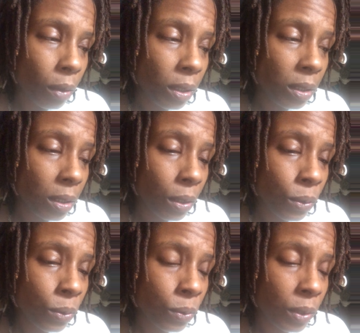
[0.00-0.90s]
And
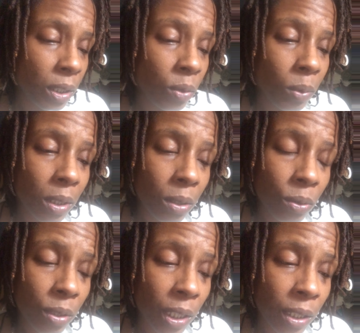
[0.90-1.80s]
so it's one of
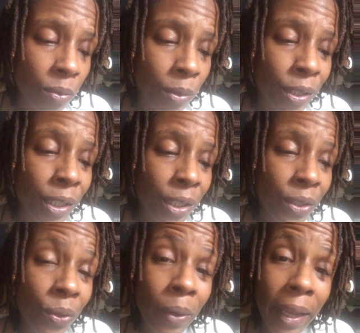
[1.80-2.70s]
those things where
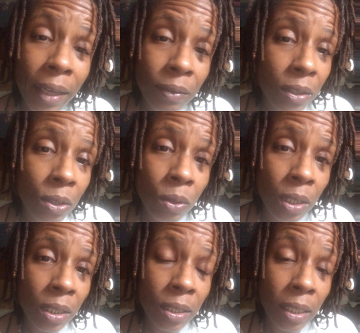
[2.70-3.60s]
you have to do
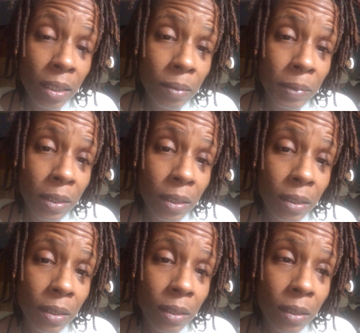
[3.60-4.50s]
the
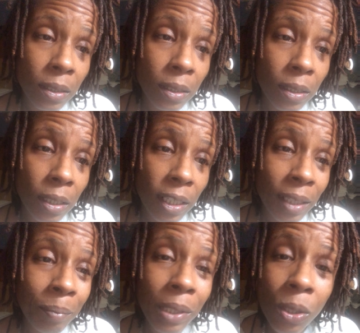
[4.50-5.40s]
assessments
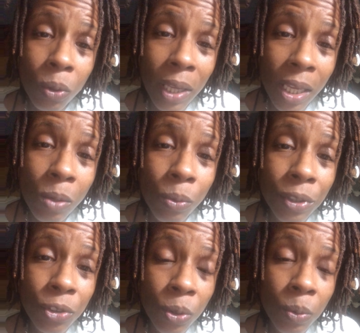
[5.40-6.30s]
and be okay
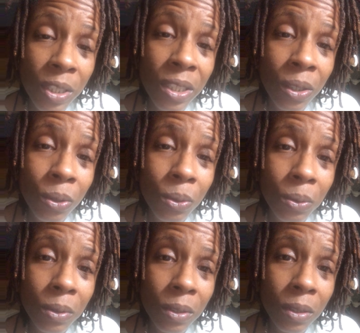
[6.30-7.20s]
with your
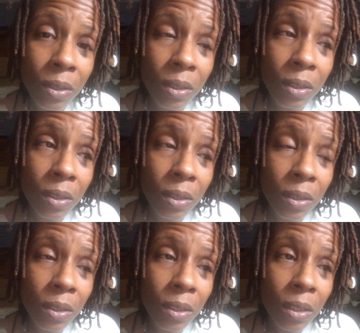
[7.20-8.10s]
results.
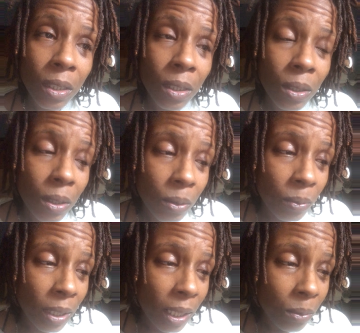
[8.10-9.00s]

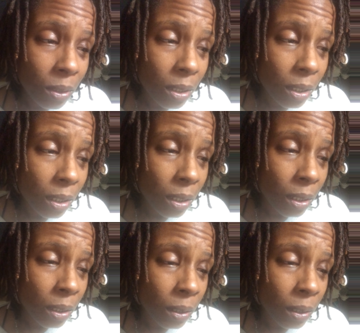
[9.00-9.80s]
When I was in